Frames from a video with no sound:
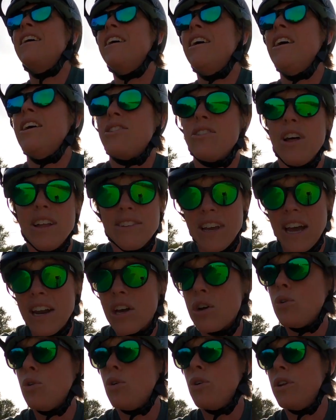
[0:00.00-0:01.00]
So that's kind of
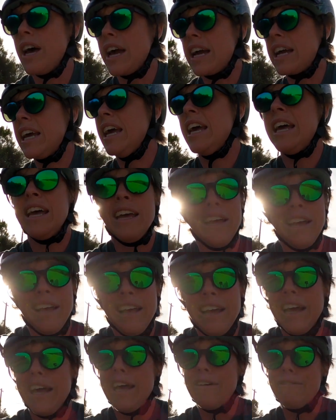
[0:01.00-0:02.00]
cool. Like,
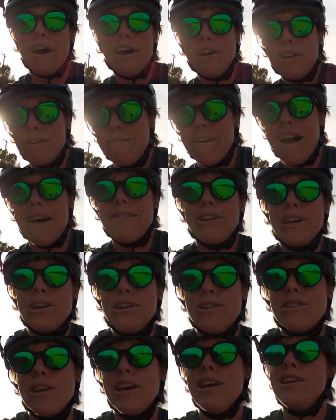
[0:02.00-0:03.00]
if 105
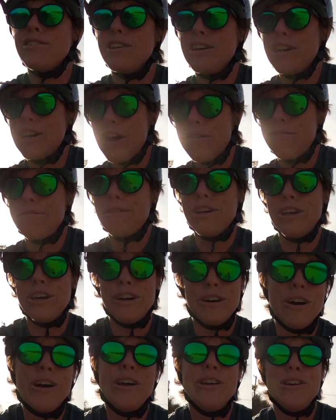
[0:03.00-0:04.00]
liters isn't enough for
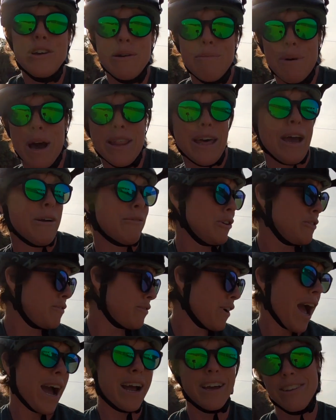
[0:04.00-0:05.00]
you, you can buy that roof
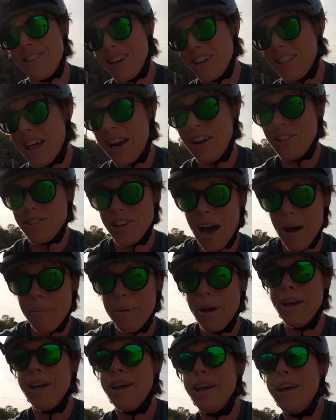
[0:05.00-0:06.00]
rack, stick that on top,
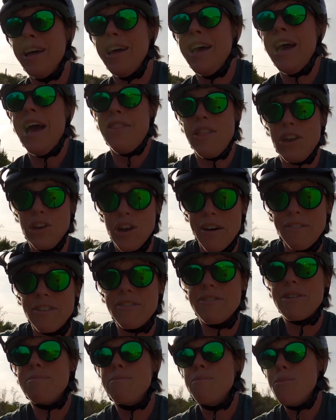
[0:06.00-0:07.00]
and then you have
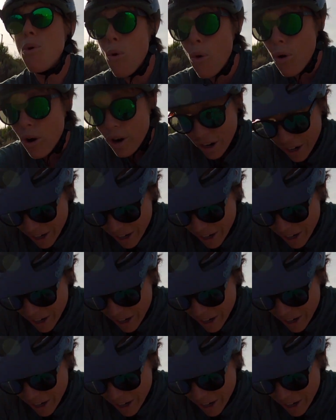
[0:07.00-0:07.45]
even more